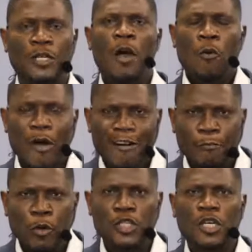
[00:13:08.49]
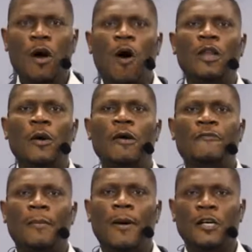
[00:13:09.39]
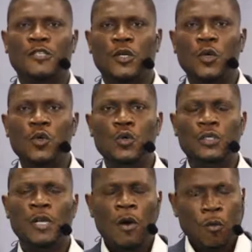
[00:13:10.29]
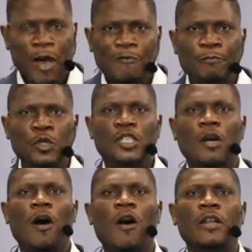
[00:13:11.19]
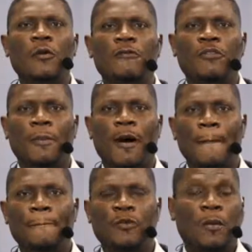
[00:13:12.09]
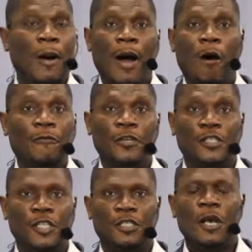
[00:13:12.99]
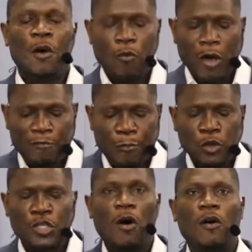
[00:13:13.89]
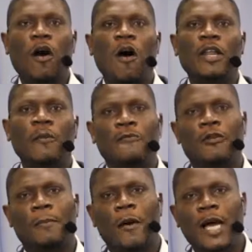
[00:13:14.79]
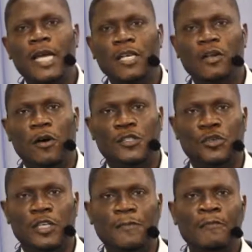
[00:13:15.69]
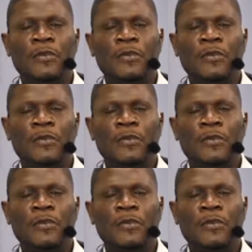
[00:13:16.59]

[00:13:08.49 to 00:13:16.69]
We have pushed God away from our schools. We have pushed God away from our, from our offices. We have pushed God away from our industries.